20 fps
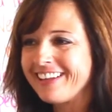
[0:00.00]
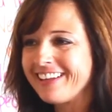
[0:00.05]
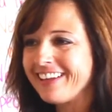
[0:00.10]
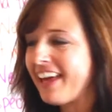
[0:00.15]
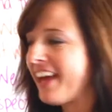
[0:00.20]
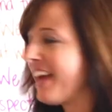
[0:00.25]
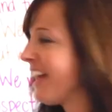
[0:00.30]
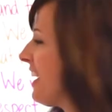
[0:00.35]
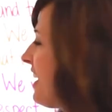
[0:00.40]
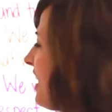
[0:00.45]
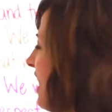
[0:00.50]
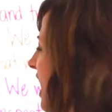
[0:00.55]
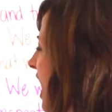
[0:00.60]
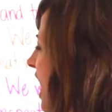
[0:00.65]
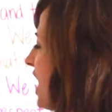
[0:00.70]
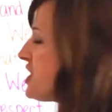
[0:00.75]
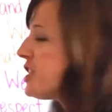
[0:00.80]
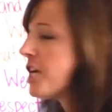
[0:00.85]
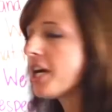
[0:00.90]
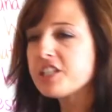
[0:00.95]
Okay. I
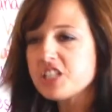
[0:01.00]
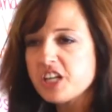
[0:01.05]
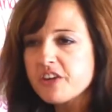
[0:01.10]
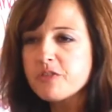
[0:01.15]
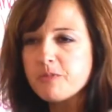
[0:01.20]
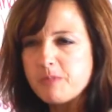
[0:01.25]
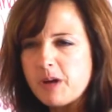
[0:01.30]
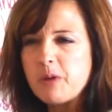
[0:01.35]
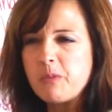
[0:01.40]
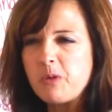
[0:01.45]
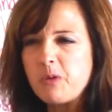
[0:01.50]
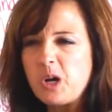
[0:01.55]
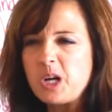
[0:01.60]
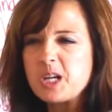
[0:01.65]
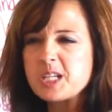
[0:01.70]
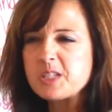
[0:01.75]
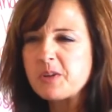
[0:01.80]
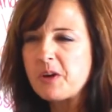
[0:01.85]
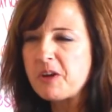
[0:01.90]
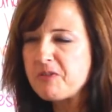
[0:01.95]
checked over my work,
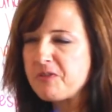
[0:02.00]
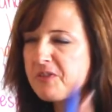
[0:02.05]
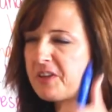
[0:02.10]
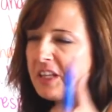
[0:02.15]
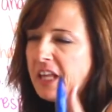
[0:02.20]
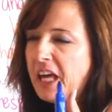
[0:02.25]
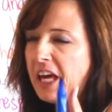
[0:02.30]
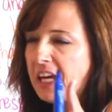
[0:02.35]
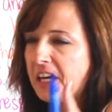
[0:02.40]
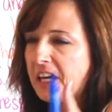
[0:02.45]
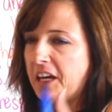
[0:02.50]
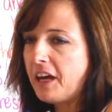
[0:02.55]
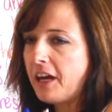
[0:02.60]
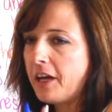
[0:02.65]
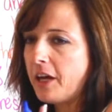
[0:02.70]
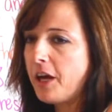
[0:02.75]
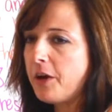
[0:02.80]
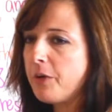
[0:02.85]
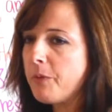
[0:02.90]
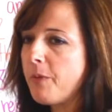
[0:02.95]
so I feel like I
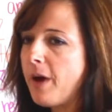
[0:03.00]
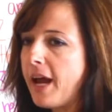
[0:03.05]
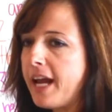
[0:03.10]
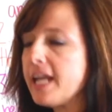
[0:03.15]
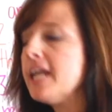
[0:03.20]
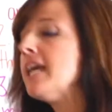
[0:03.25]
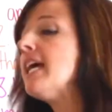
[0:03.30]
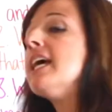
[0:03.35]
got it right.